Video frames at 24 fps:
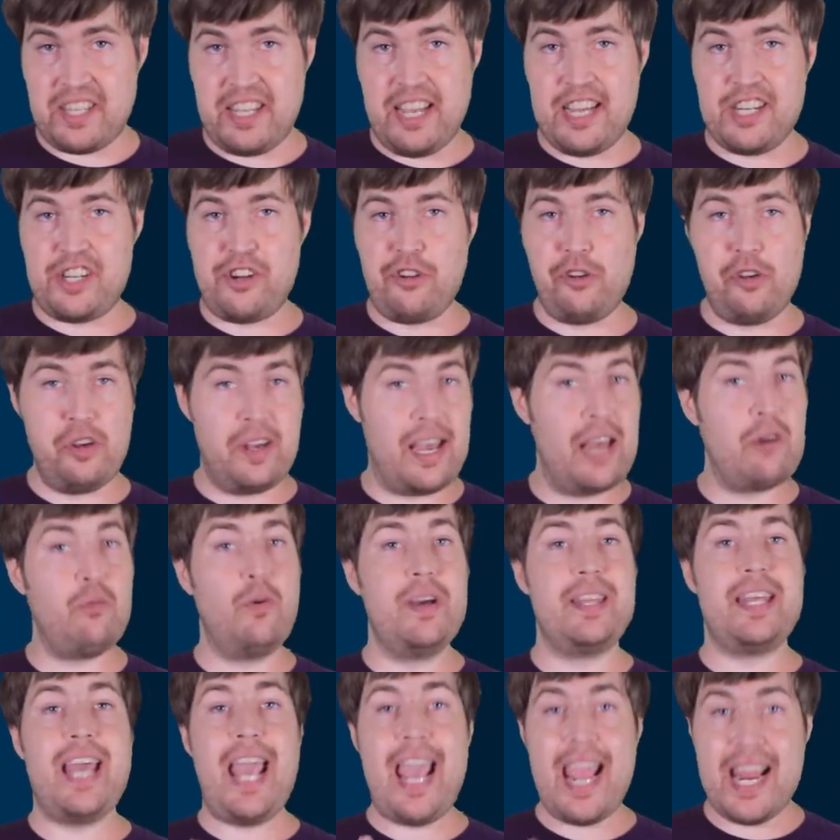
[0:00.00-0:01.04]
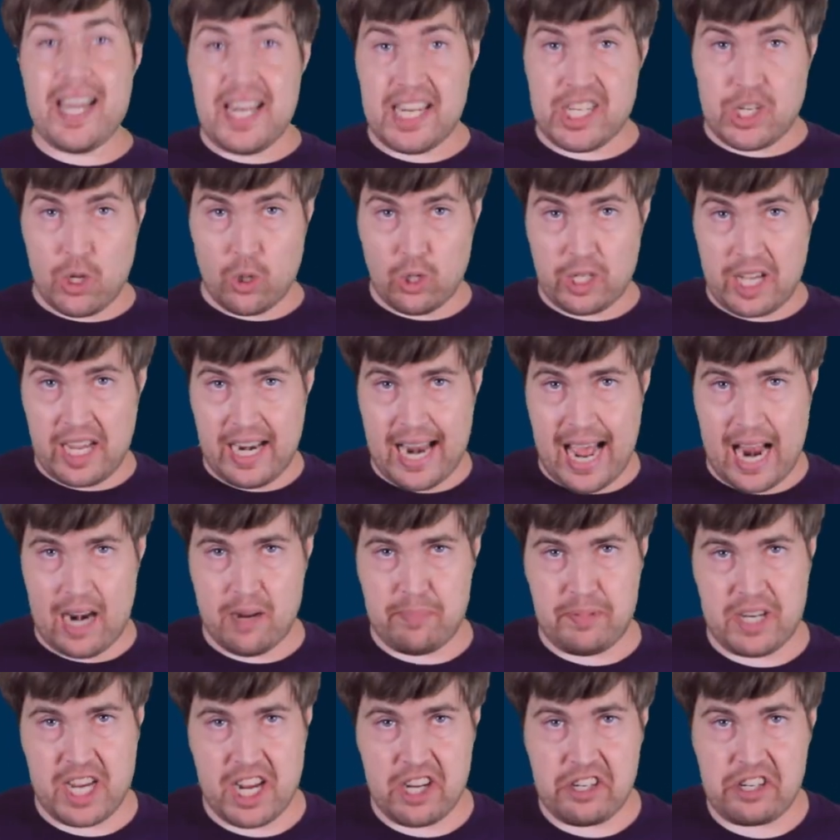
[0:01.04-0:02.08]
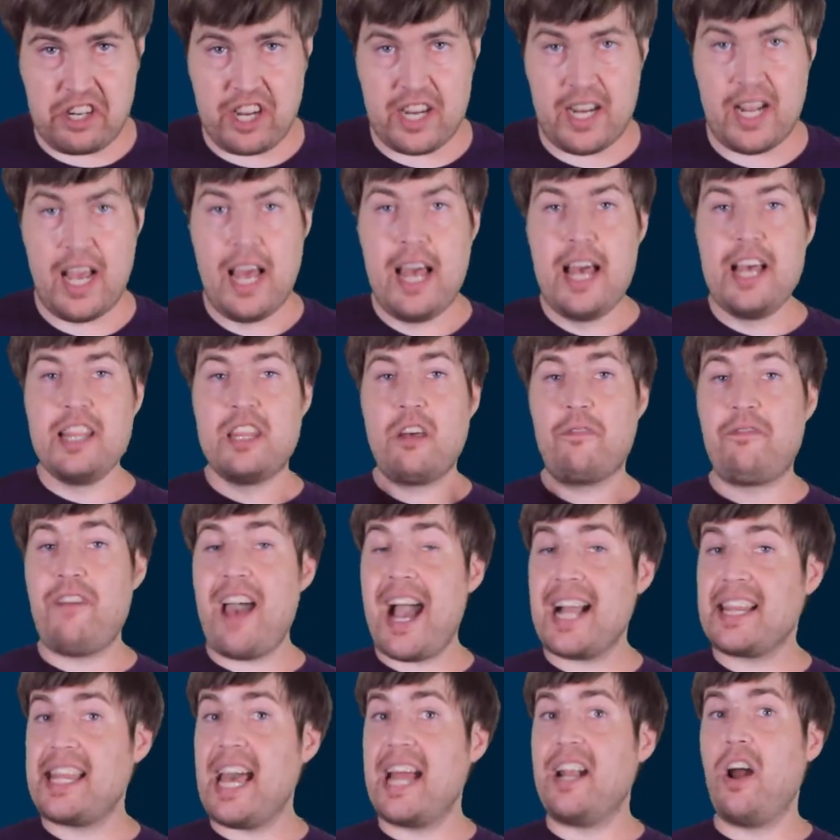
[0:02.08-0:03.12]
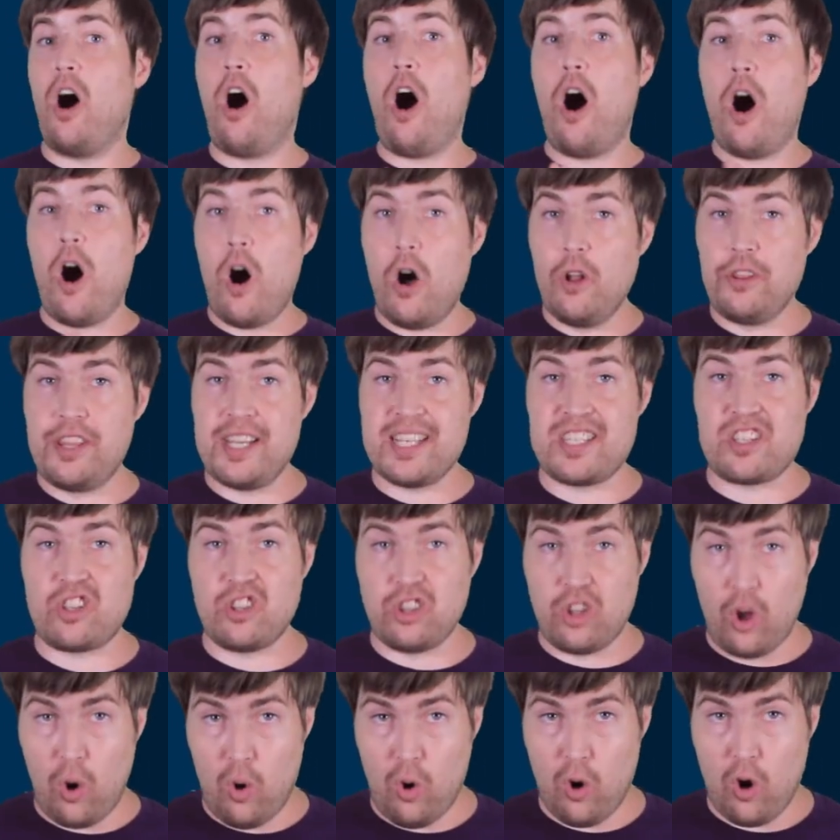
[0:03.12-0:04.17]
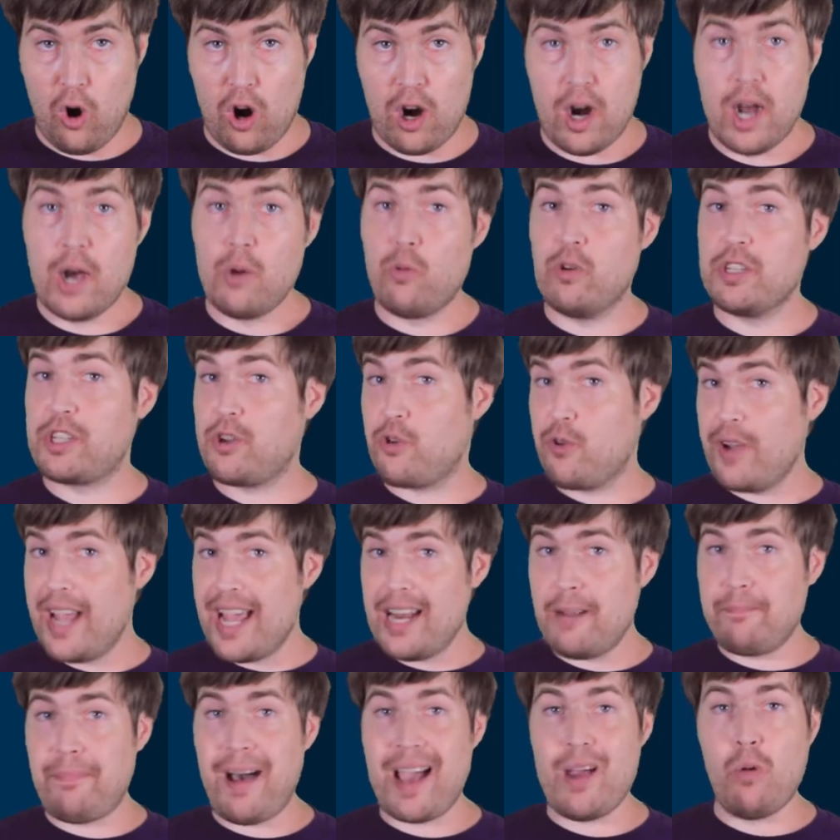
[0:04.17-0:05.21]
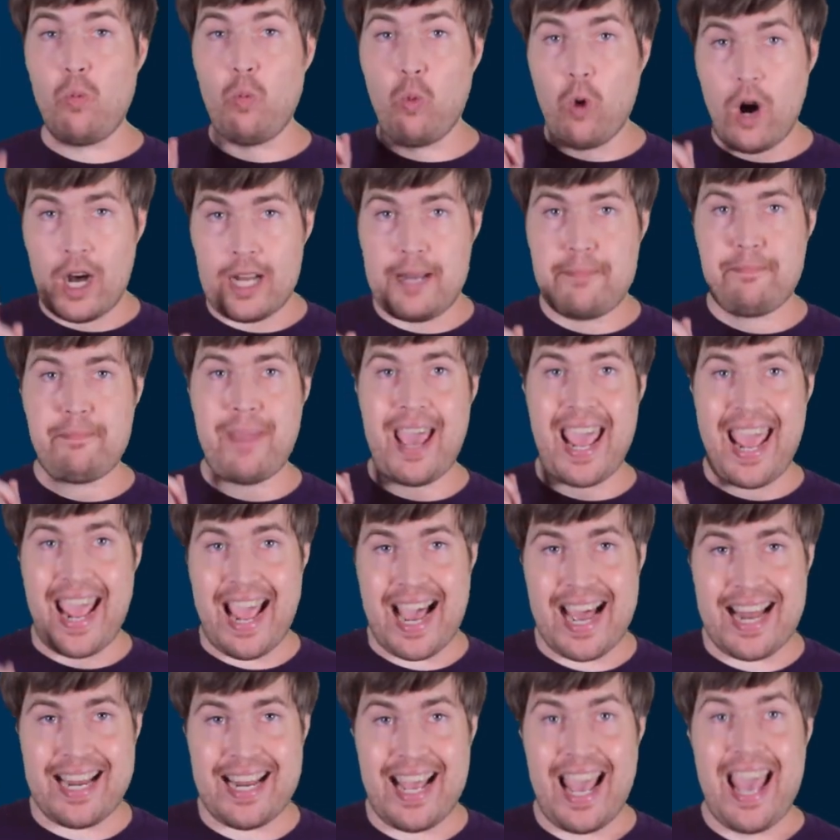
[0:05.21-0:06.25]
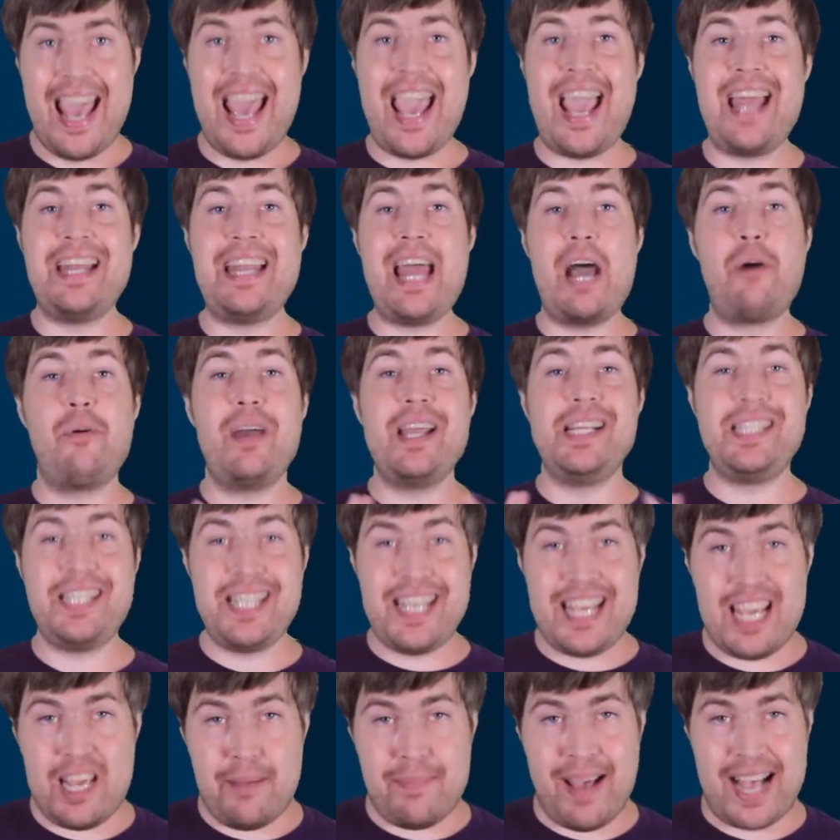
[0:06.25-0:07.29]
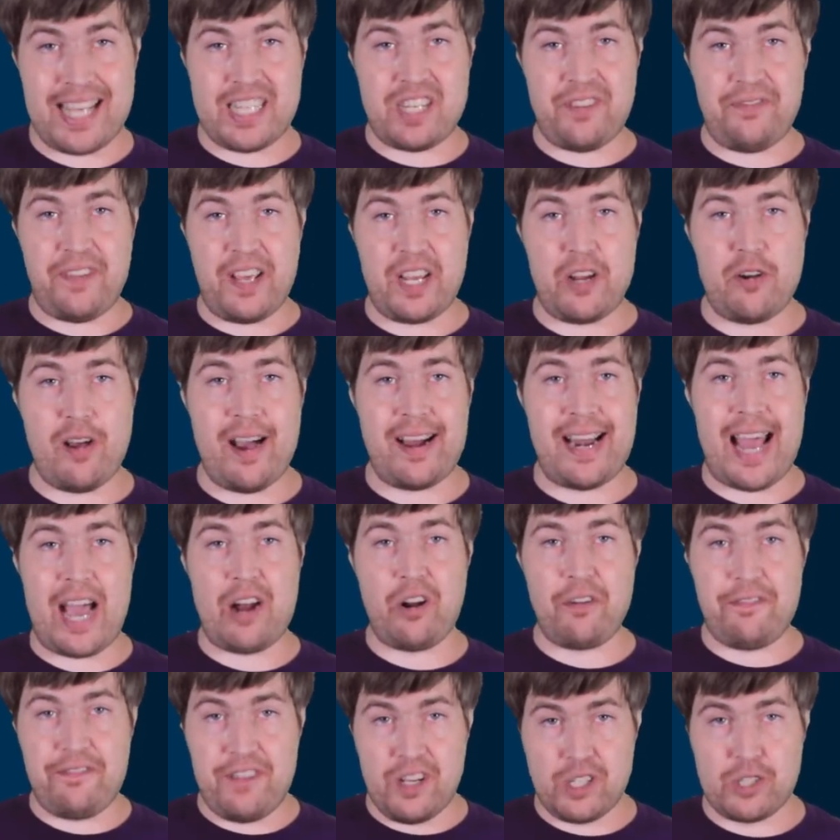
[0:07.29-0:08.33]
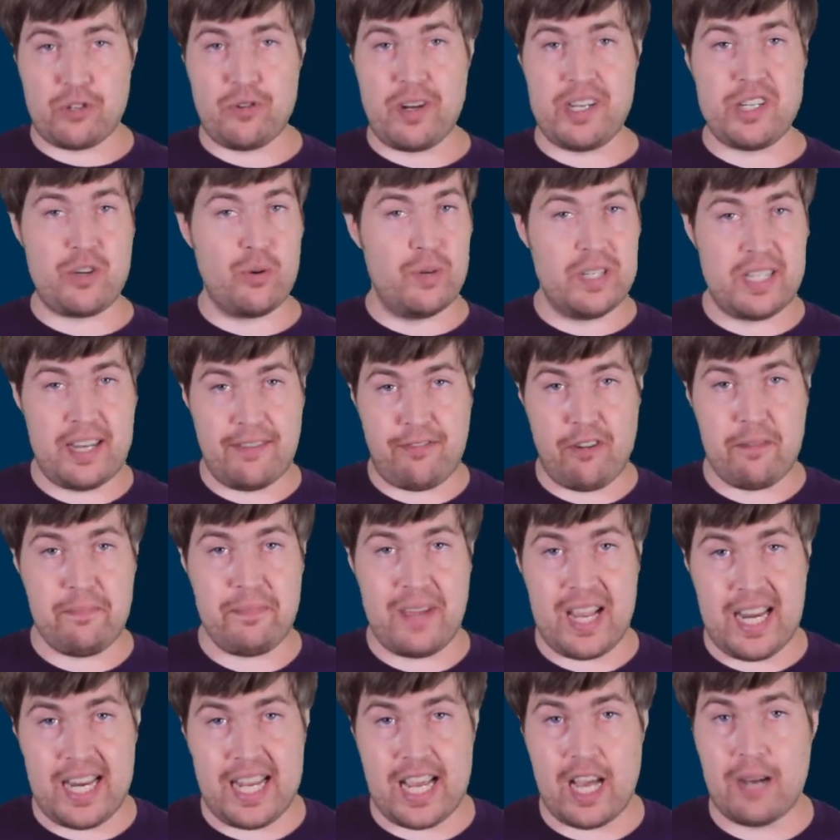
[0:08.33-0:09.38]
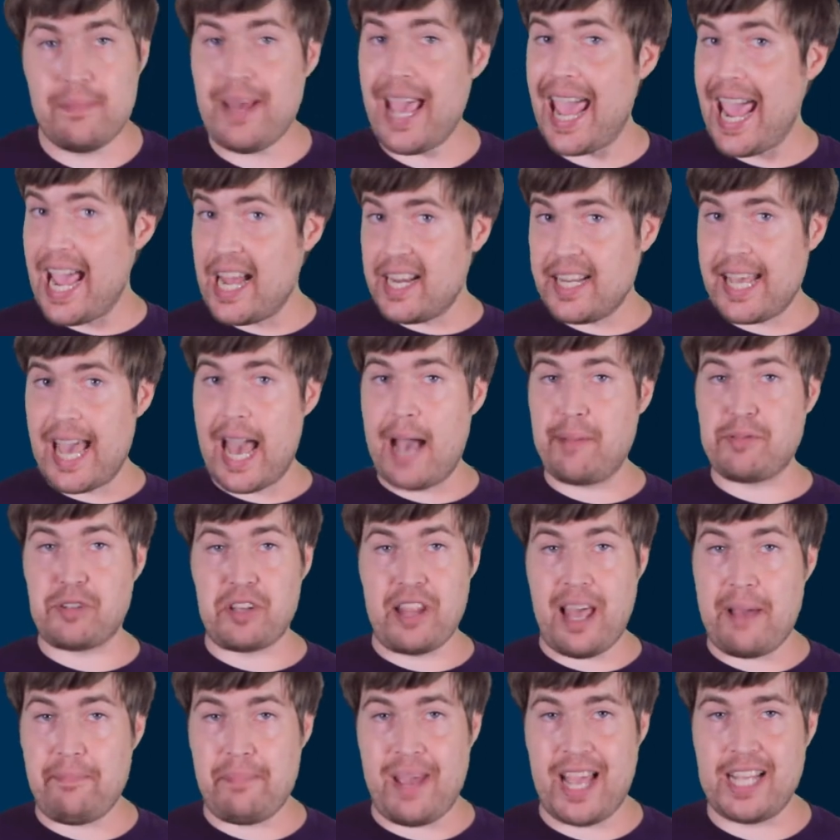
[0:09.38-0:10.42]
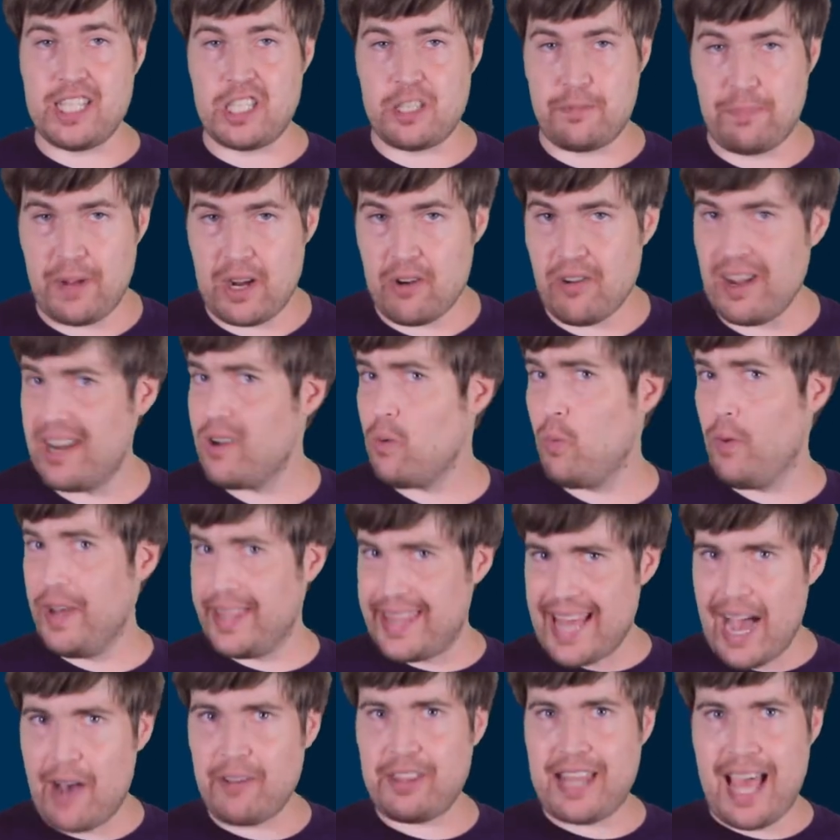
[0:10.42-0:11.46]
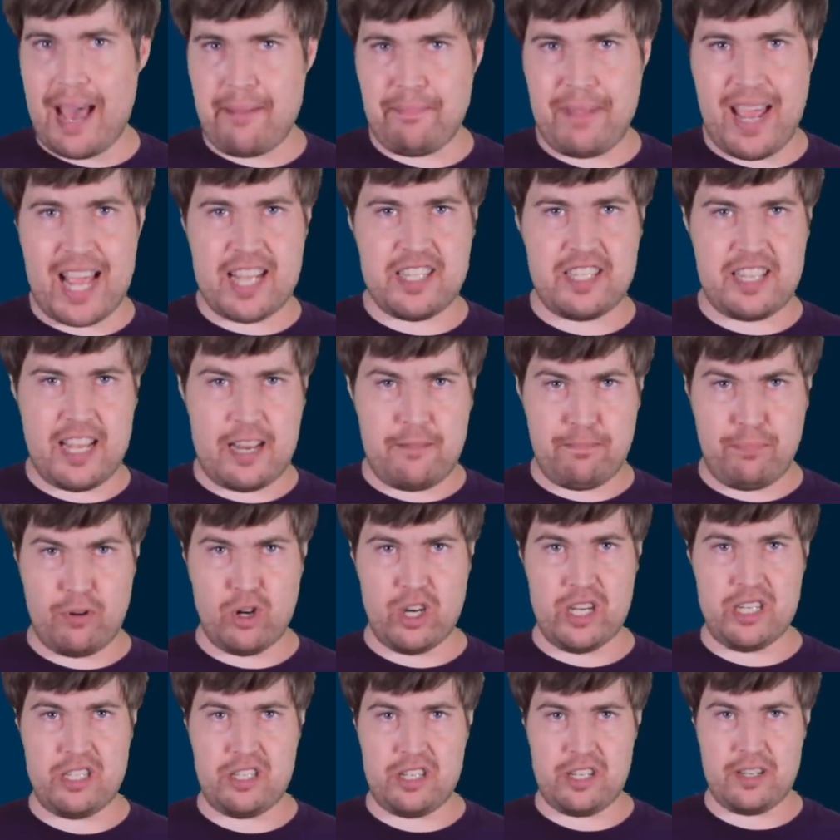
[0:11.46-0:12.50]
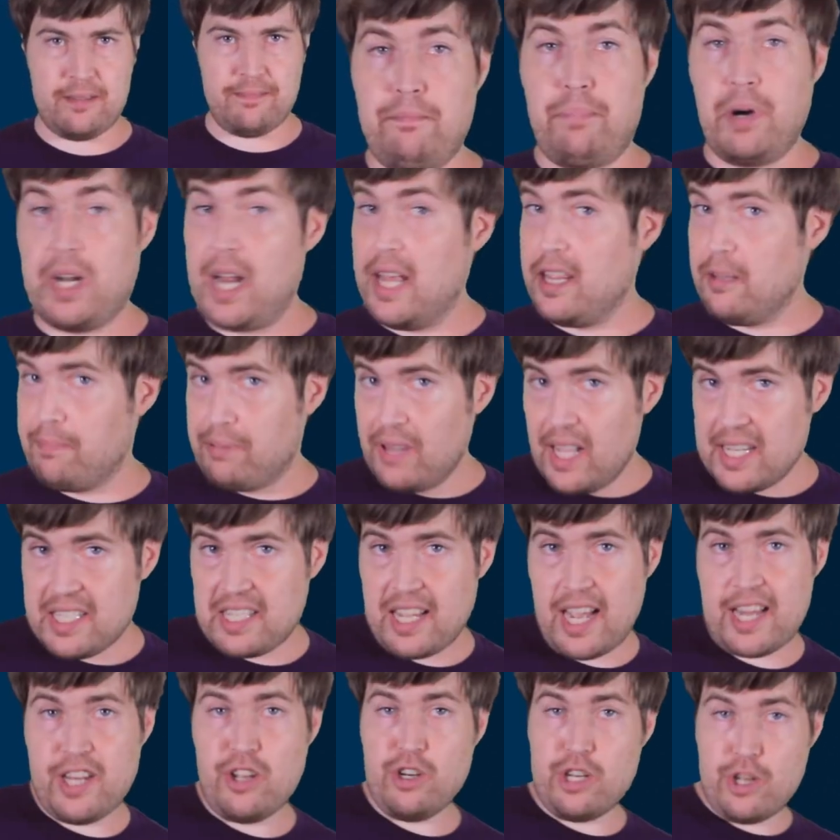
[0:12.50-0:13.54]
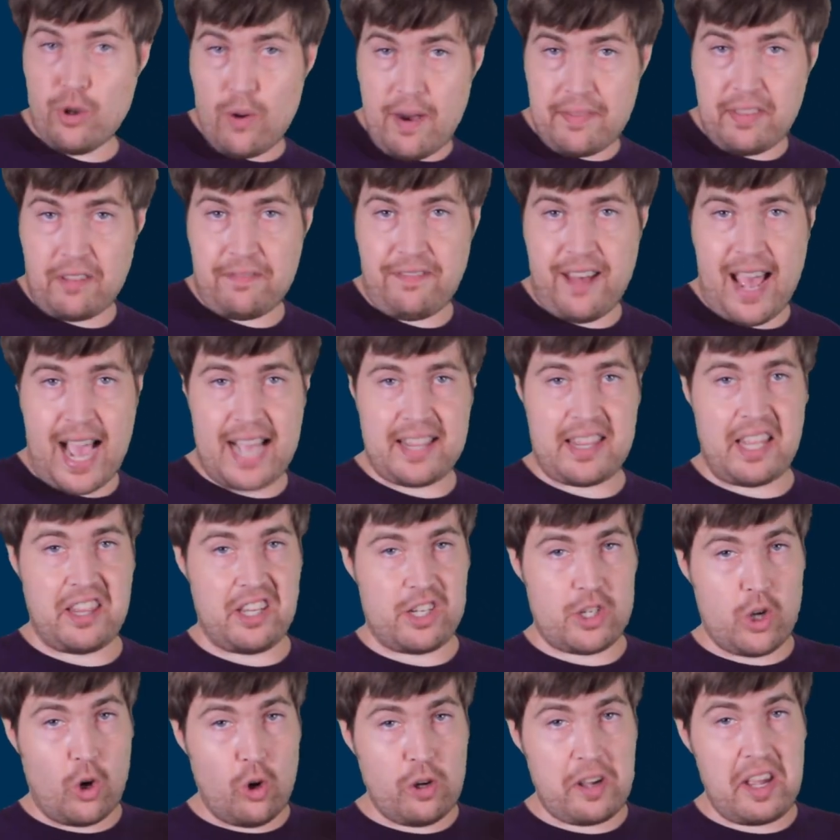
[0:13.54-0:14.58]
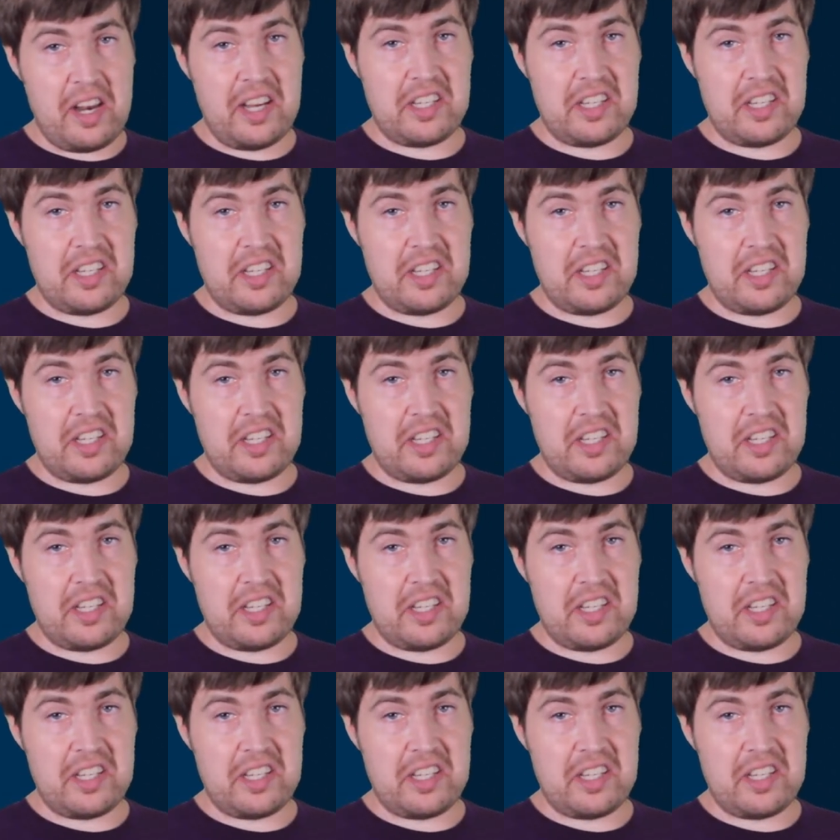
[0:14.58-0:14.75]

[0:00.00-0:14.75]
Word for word: the issue you get with any Tolkien adaptation the fact that all this lore was created by one man and now a team has to figure out how to filter it to a different medium and capture that man's spirit without that man's input. But on the plus side, you do have the fact that the Tolkien